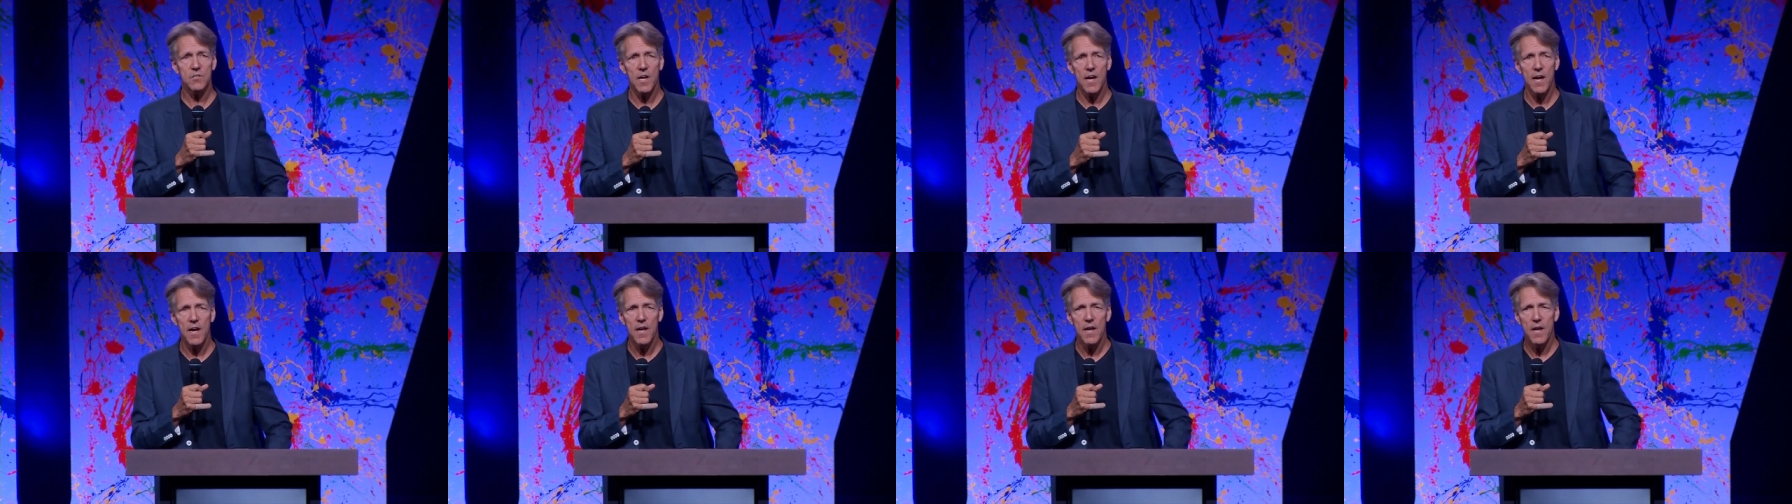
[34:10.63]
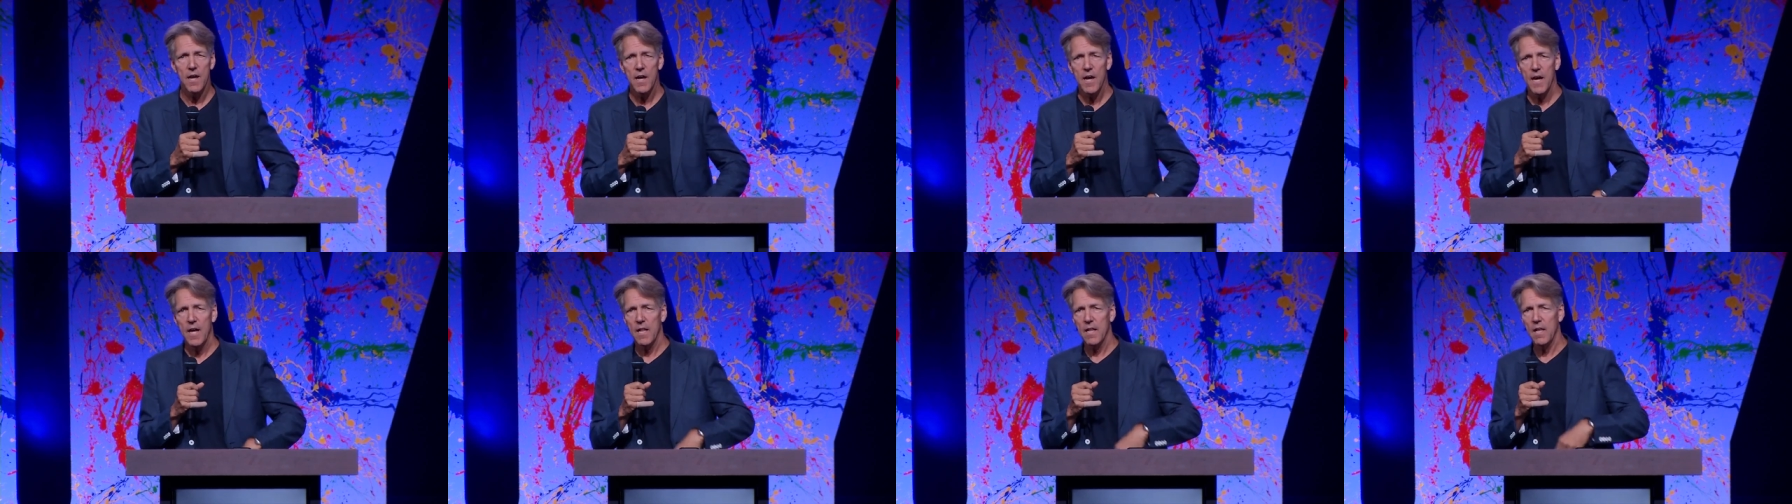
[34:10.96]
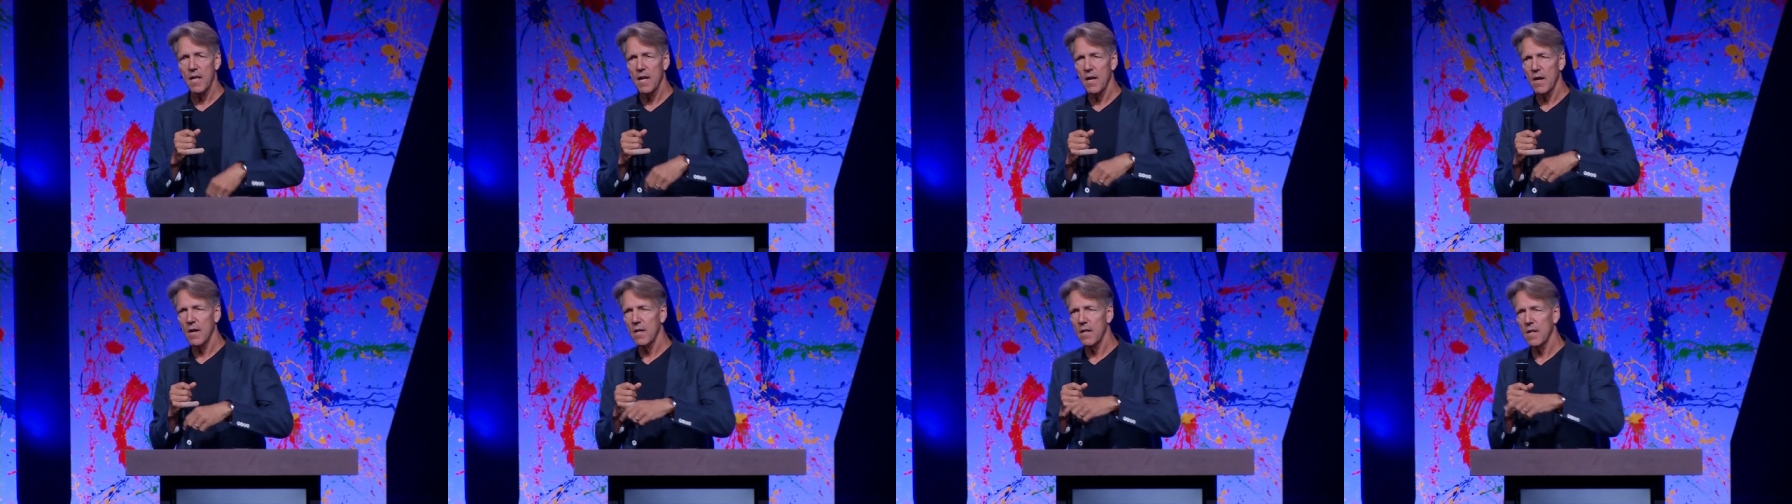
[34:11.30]
say,
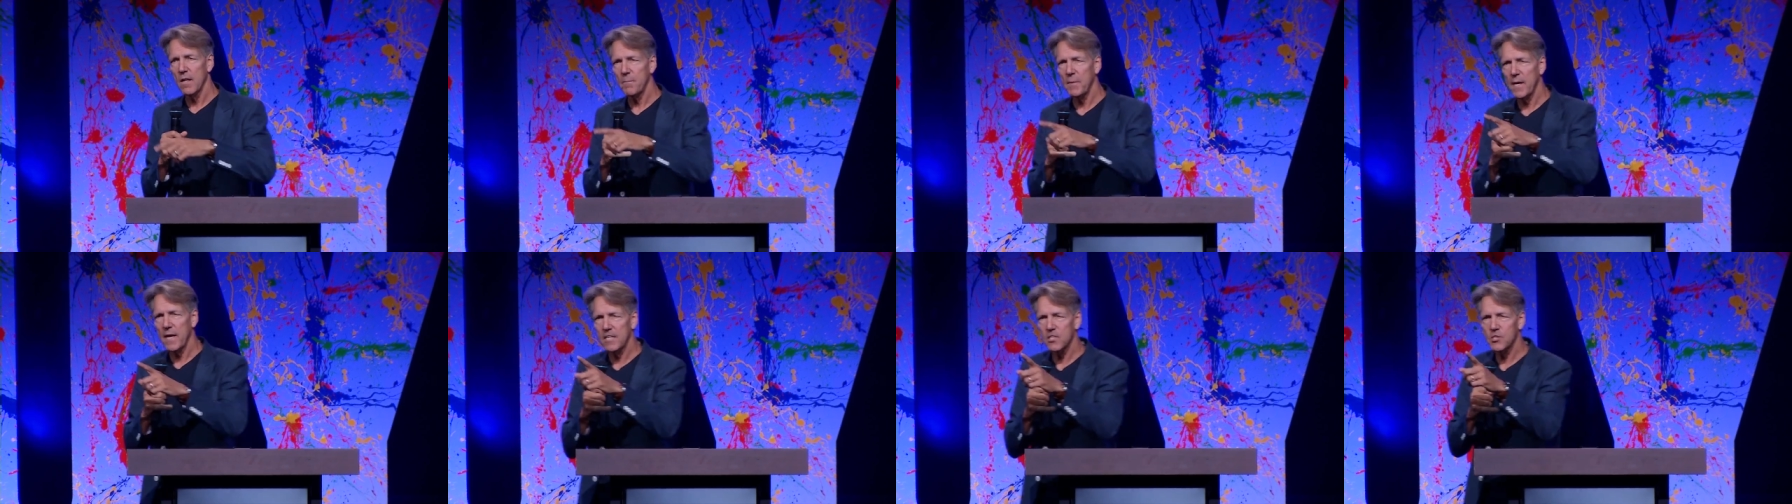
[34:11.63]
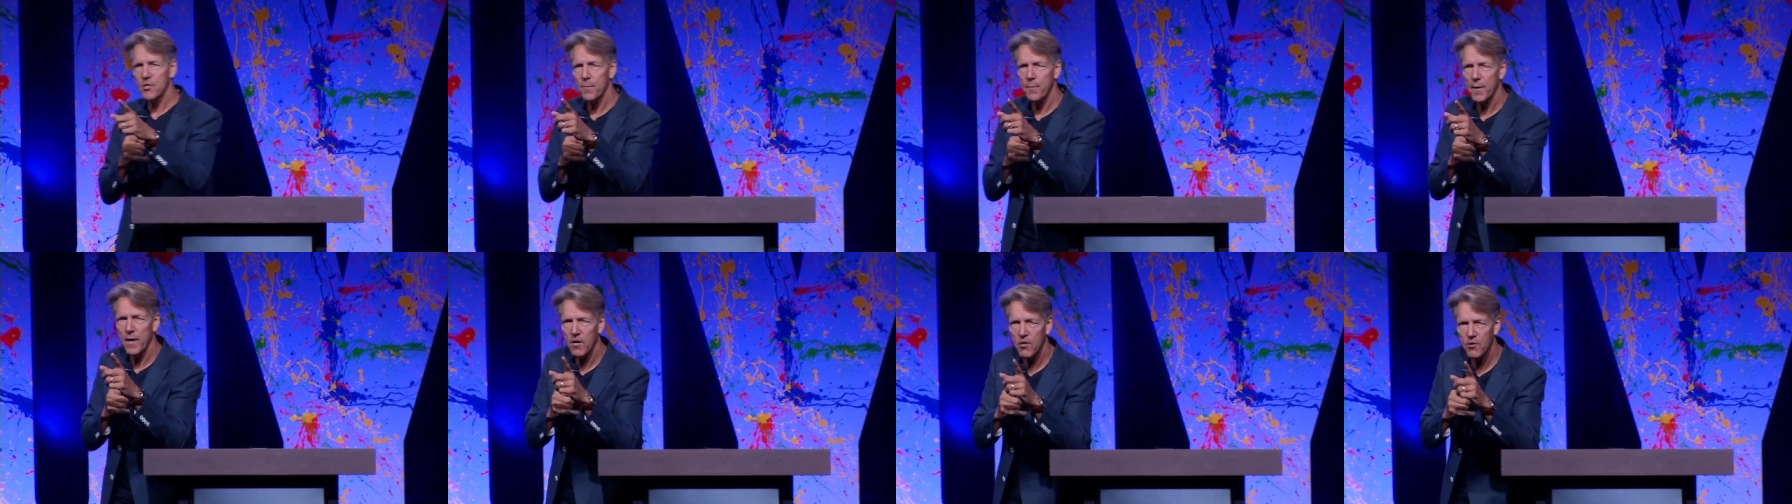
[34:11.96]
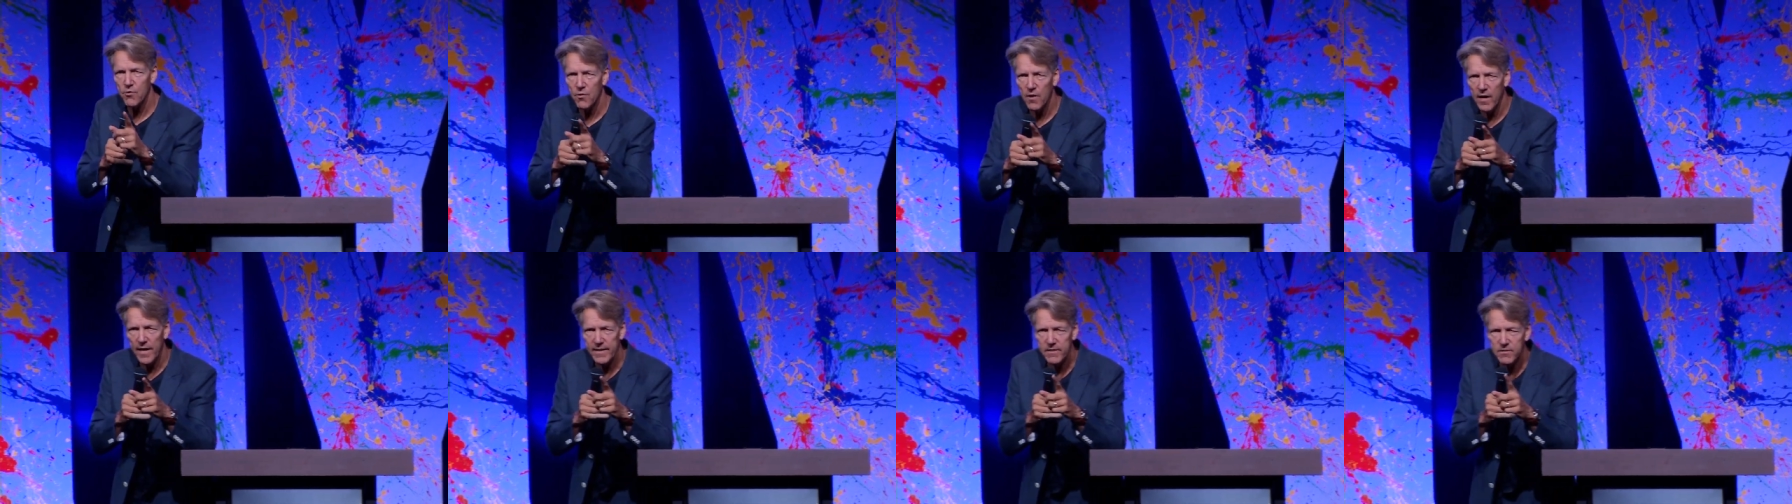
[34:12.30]
Let me ask you about
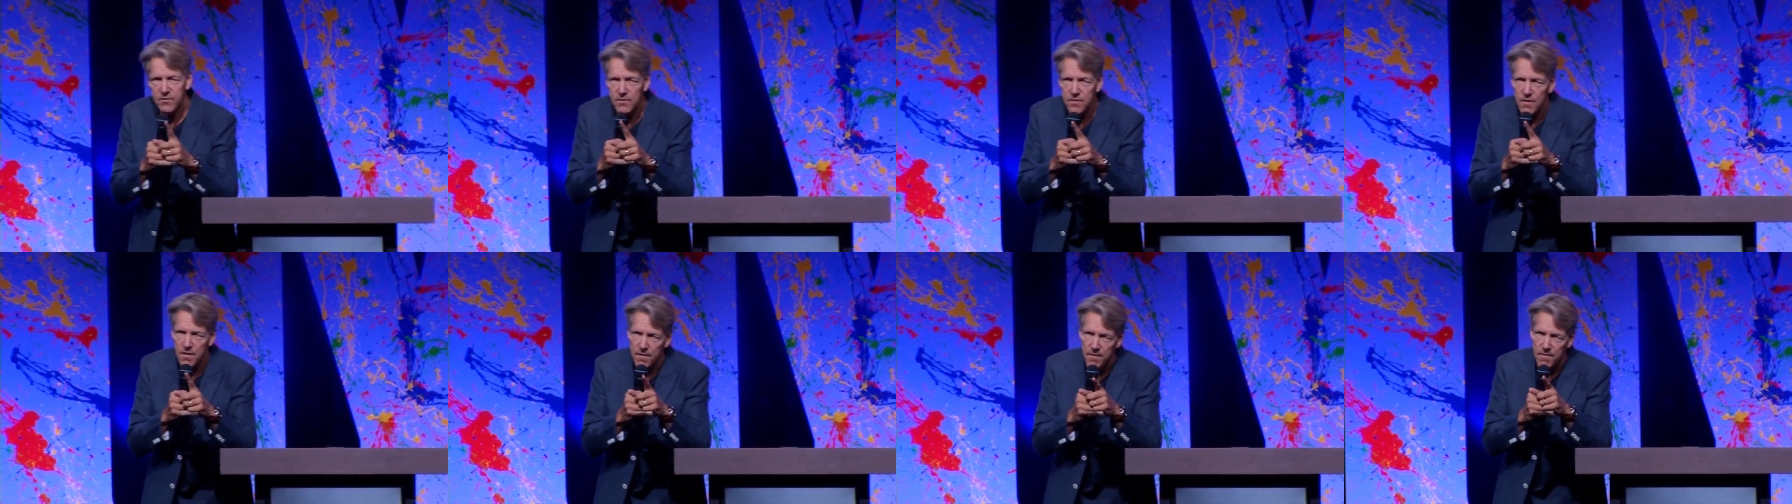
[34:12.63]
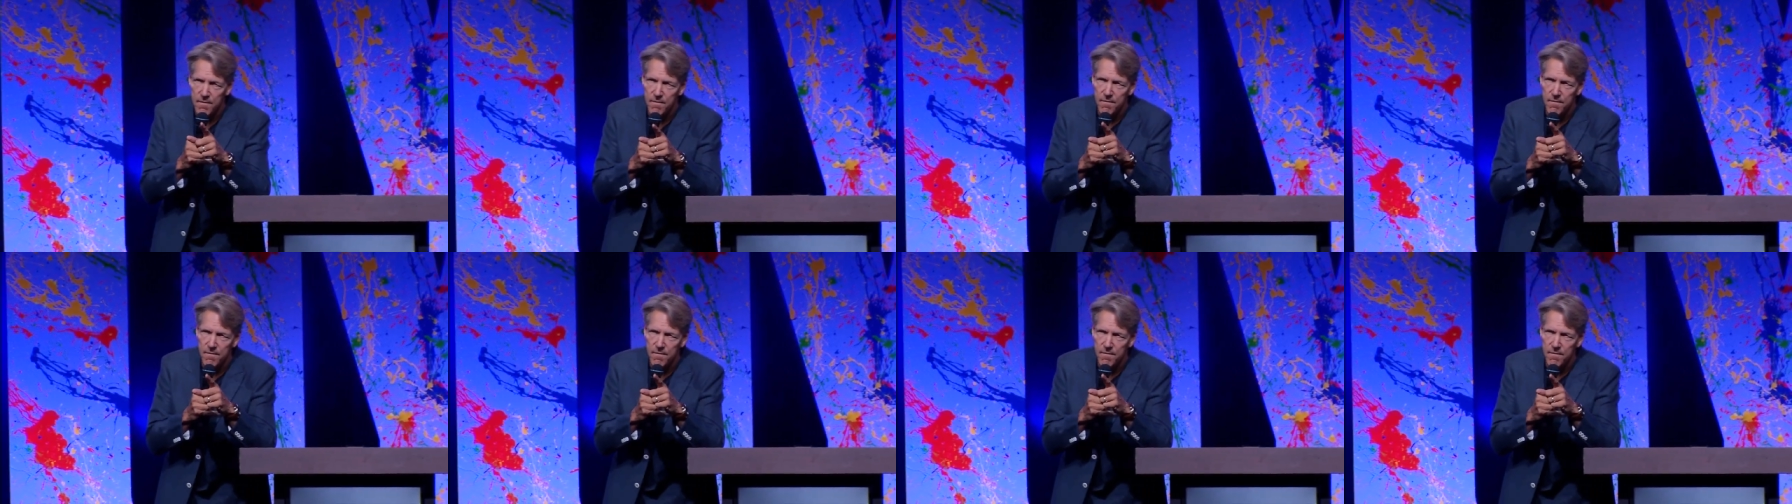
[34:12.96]
Christ.